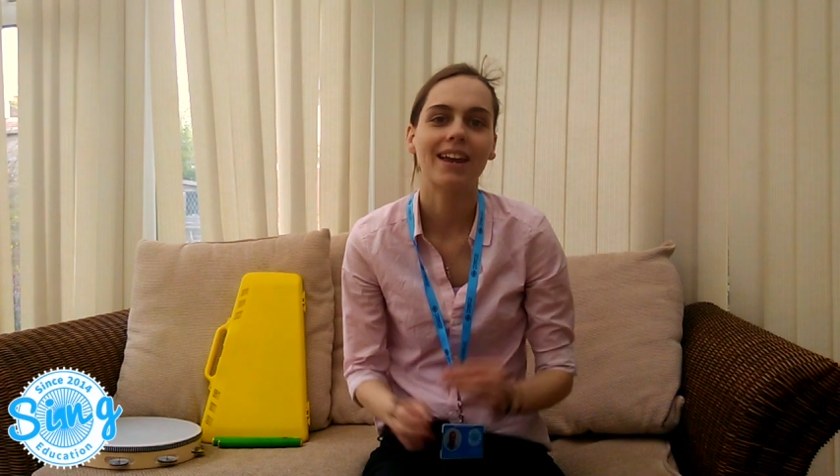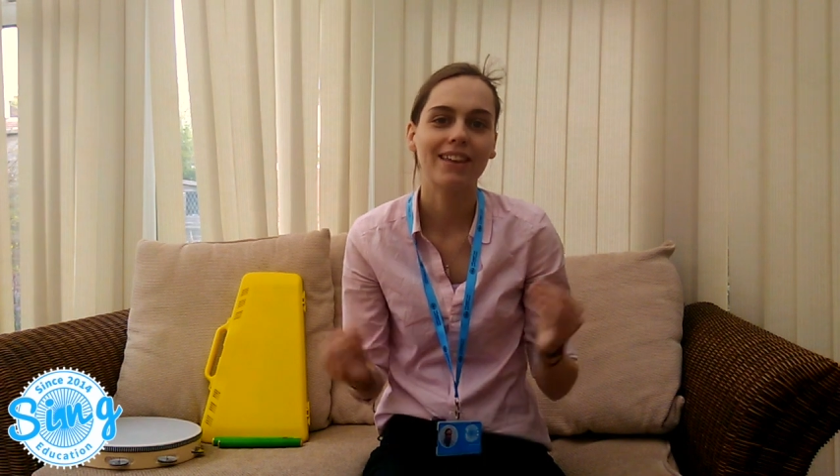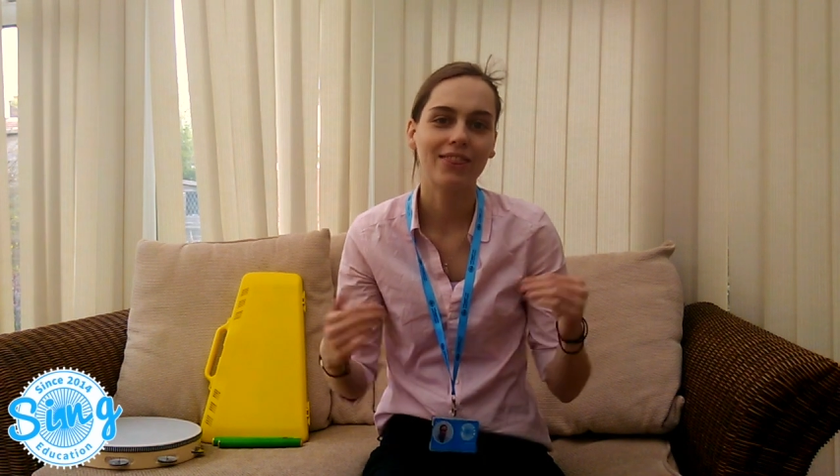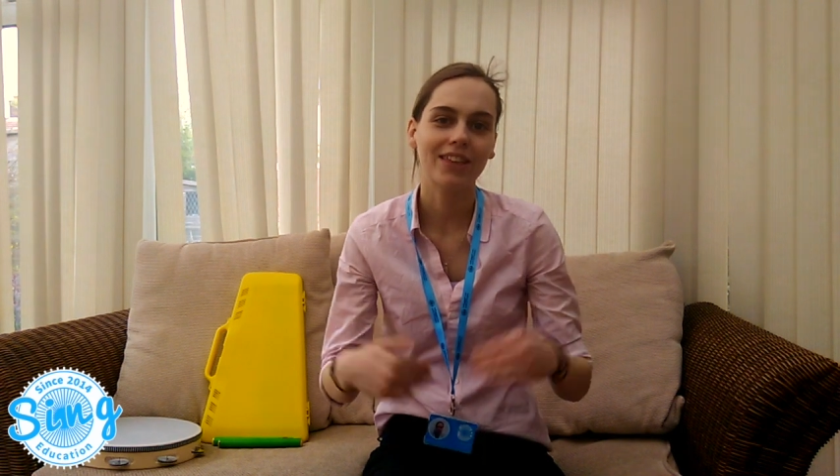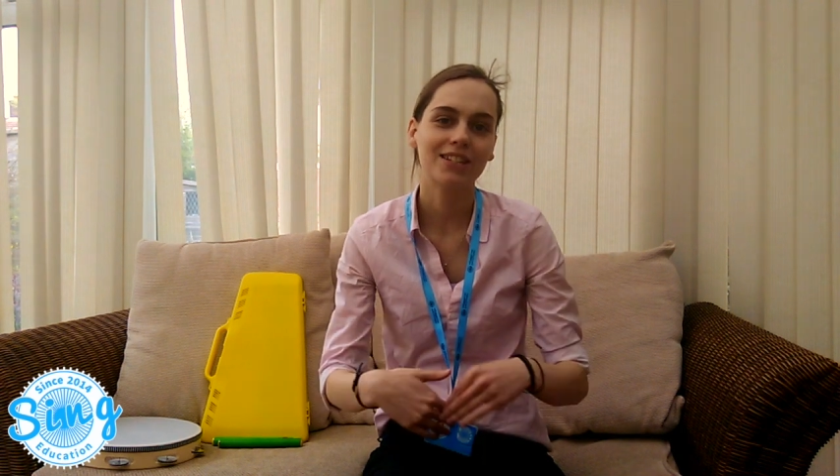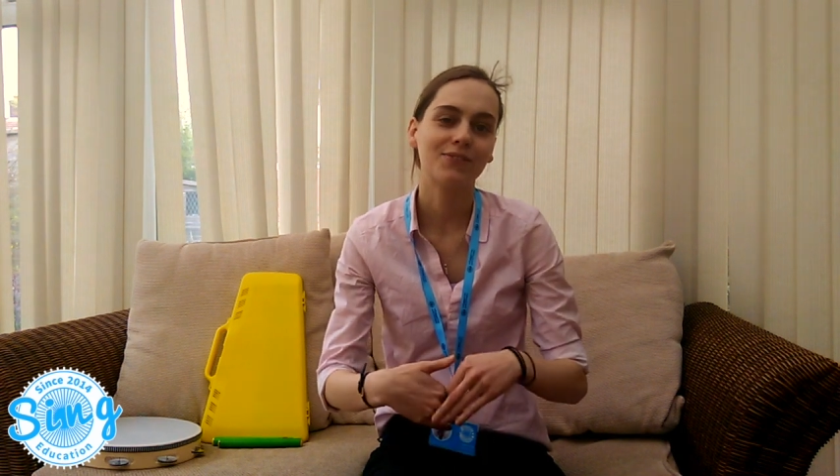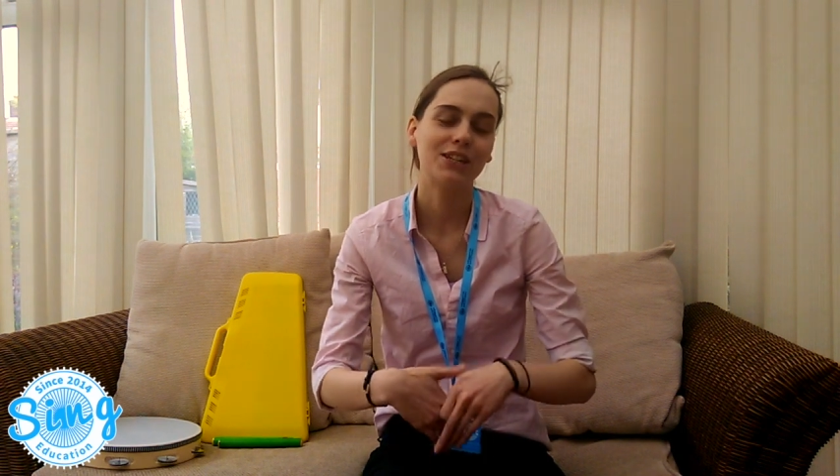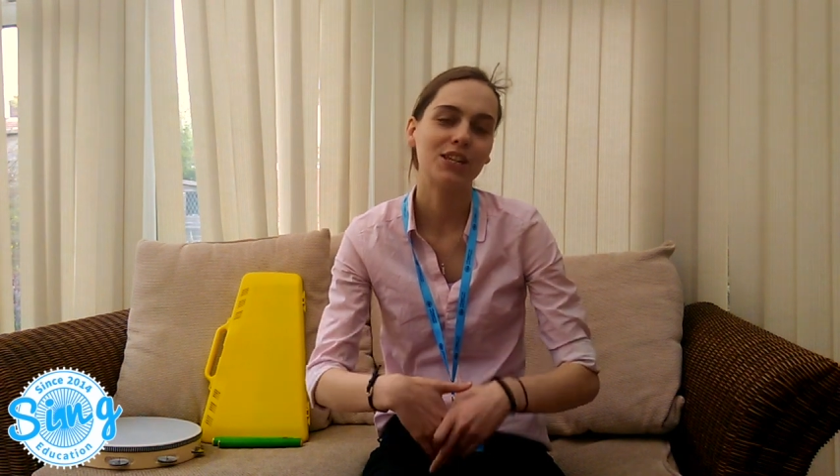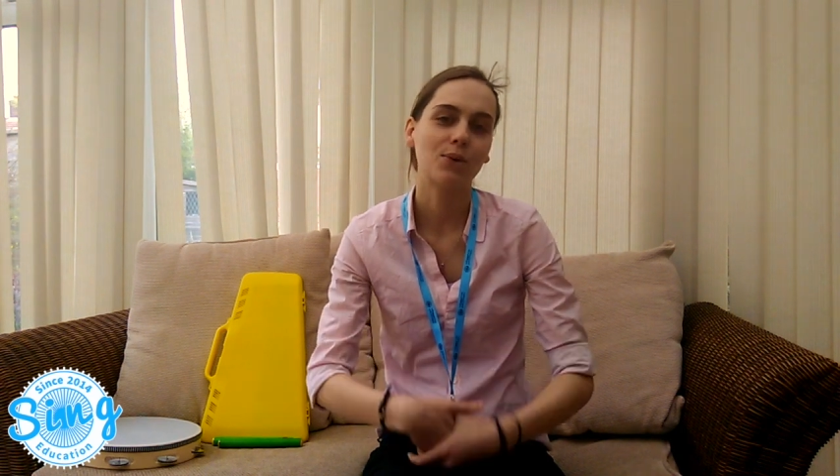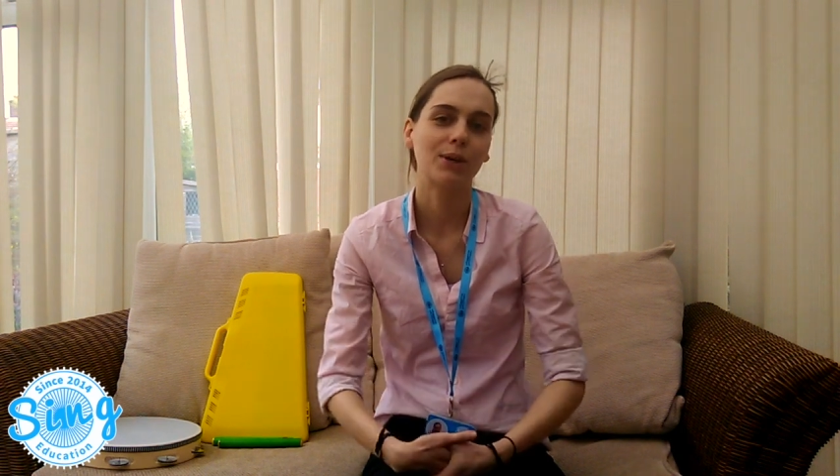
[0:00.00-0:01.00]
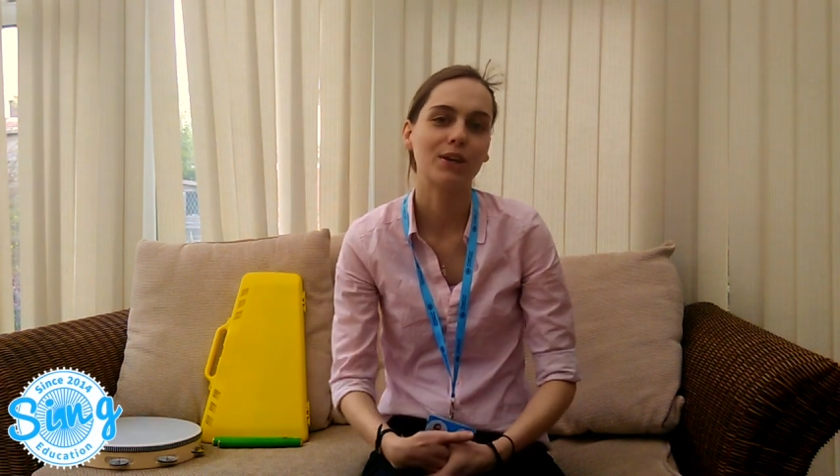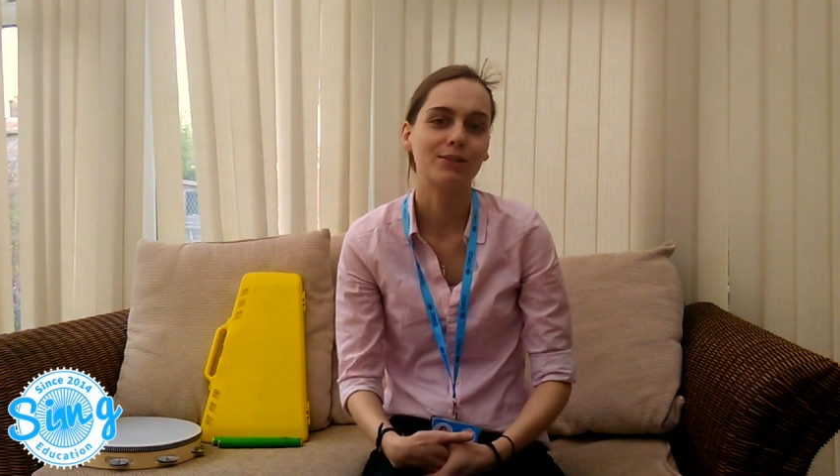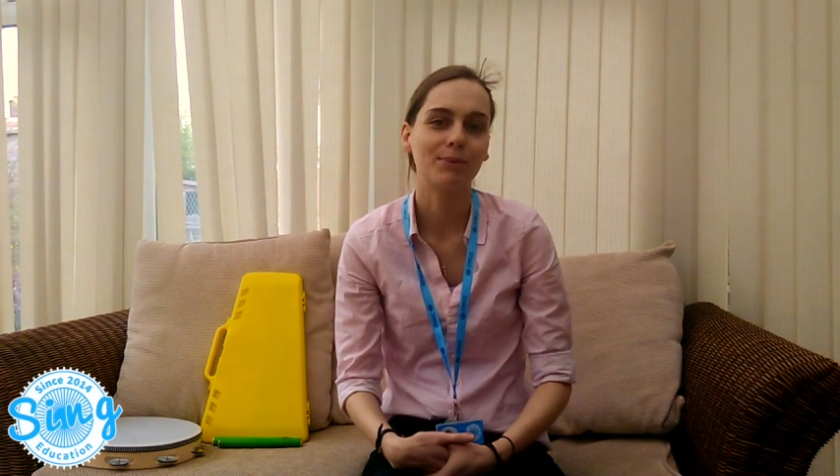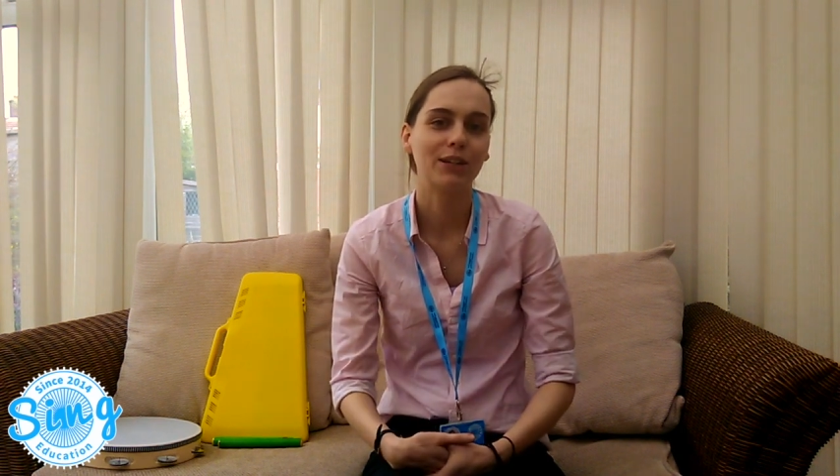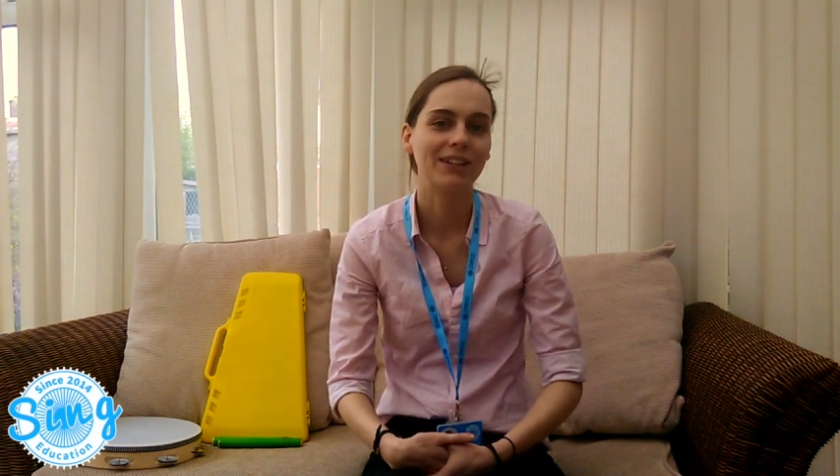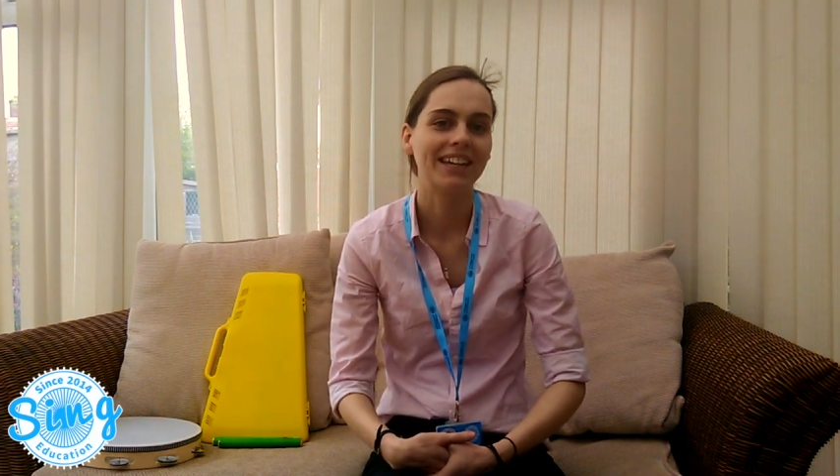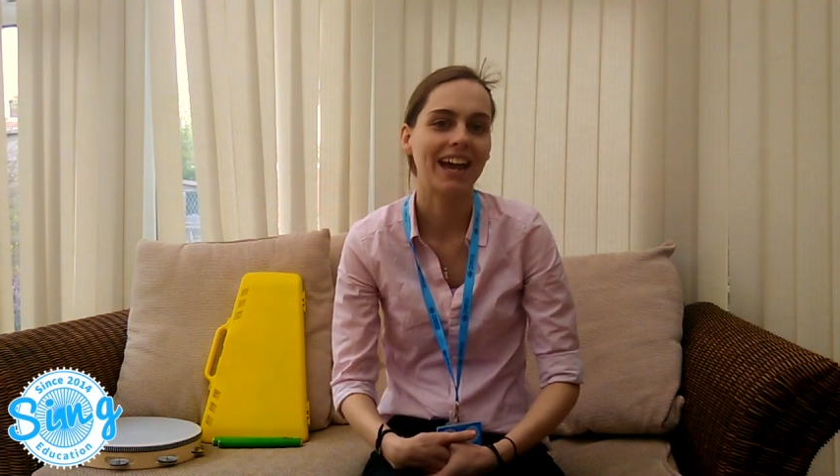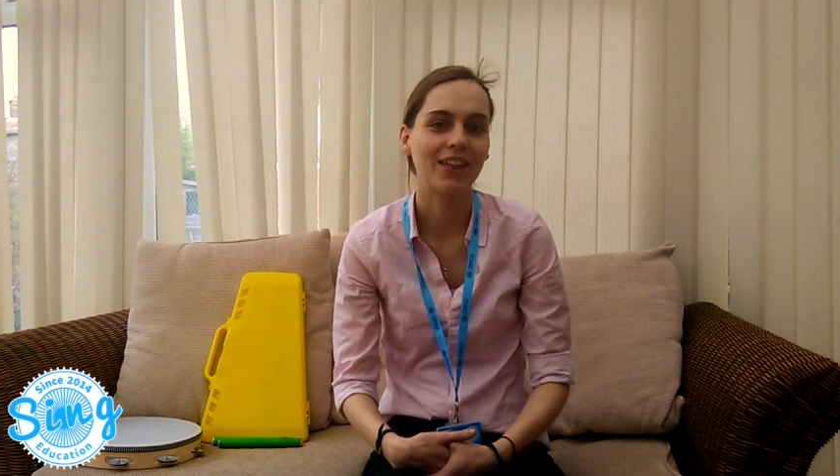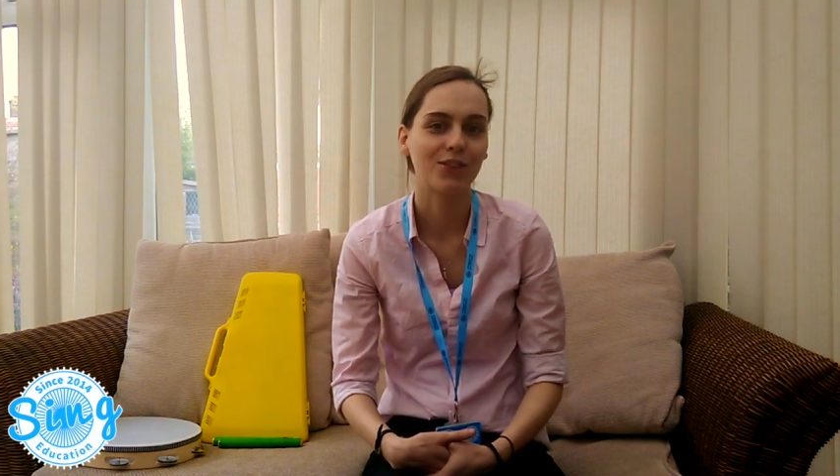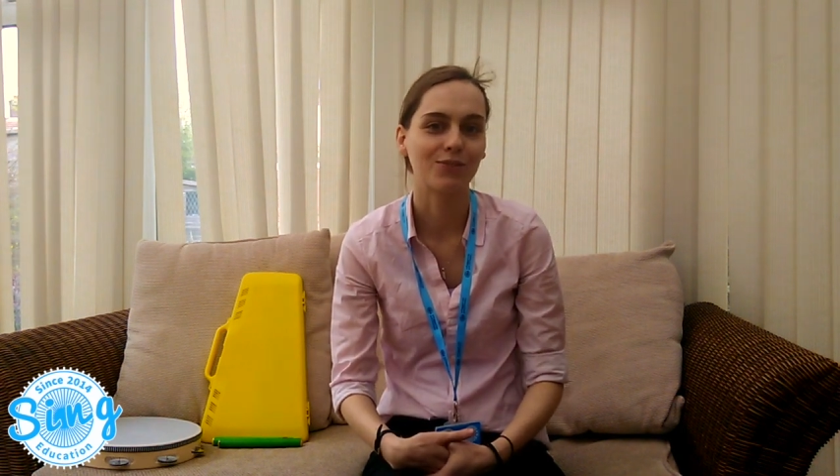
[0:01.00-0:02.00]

and in this video we're going to be looking at